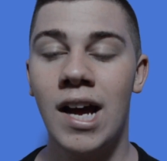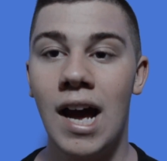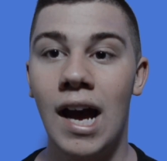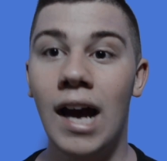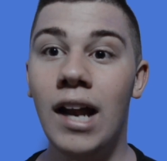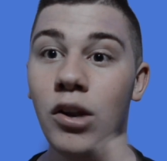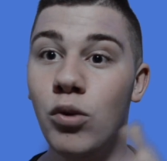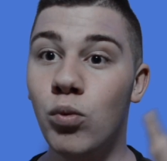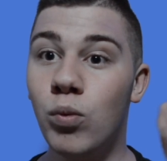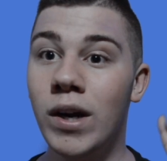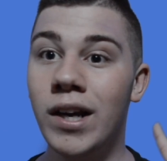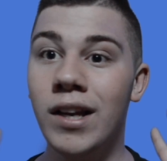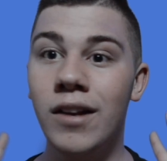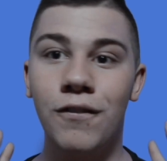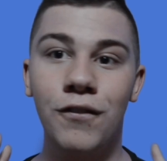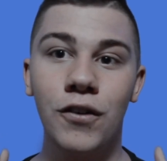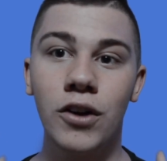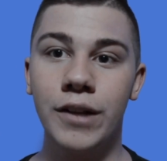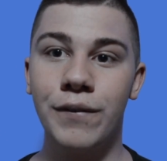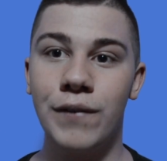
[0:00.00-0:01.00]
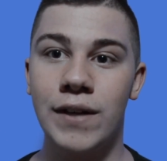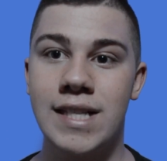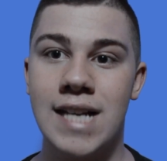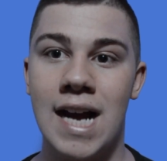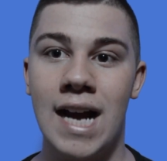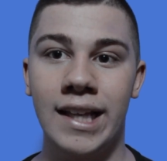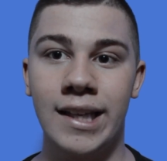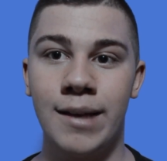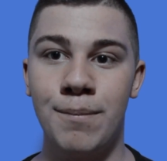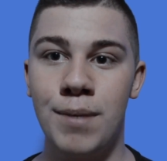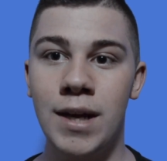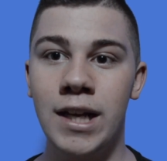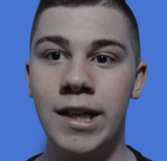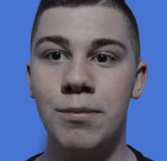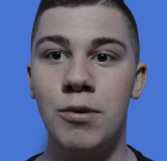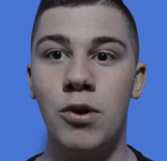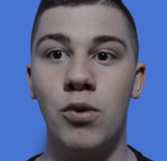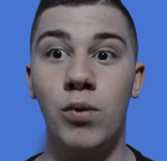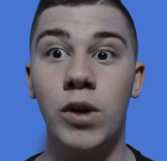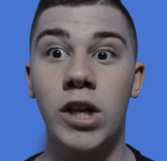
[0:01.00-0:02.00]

and you've written the first Fantastic Beasts movie,